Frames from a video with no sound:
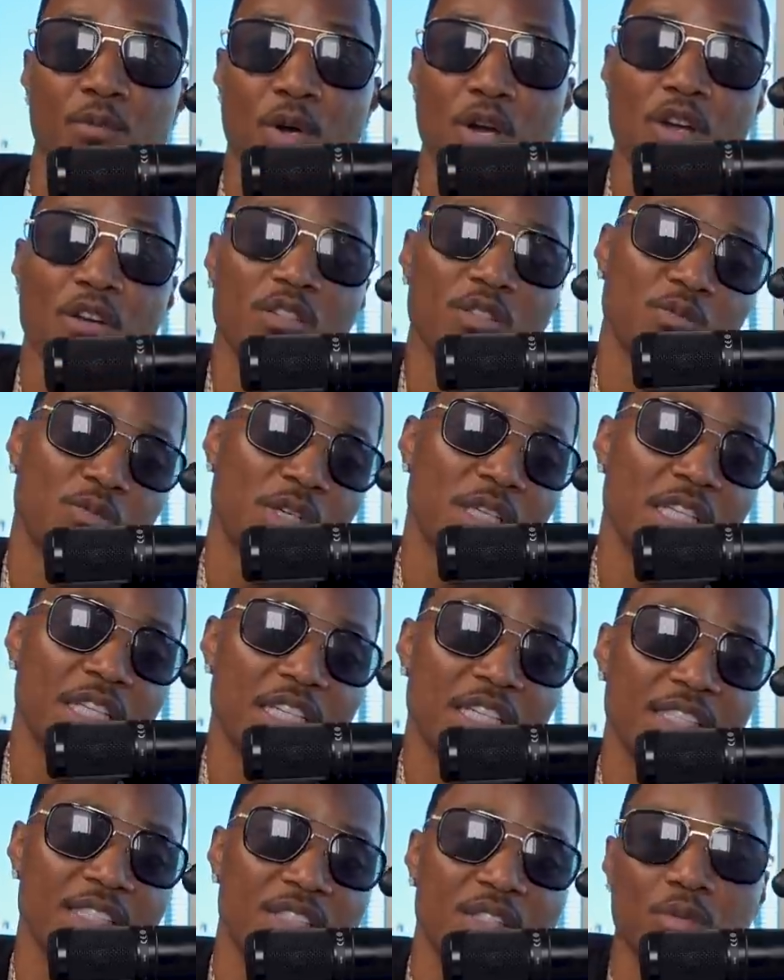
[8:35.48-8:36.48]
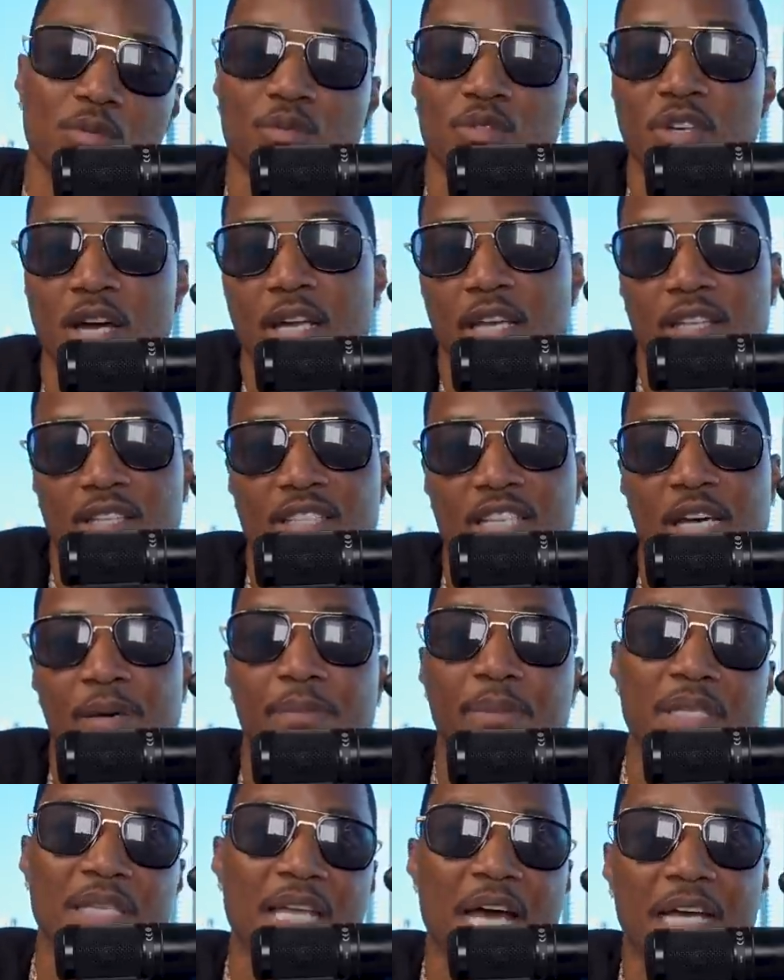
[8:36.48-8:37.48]
words, really, because you try to
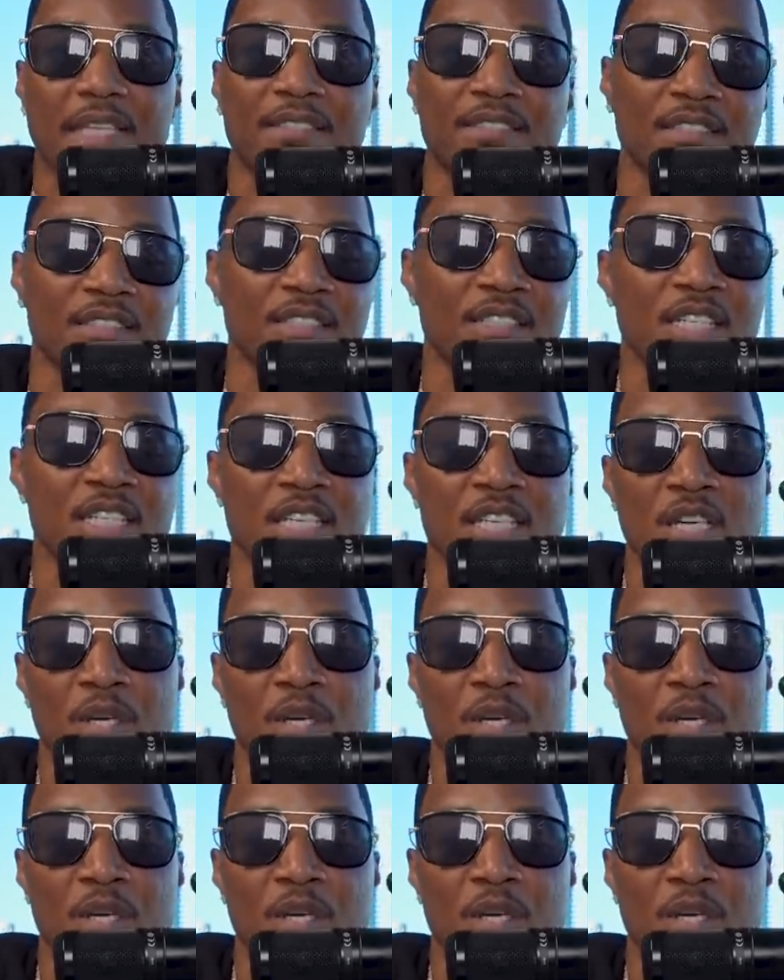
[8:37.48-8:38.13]
tell me not to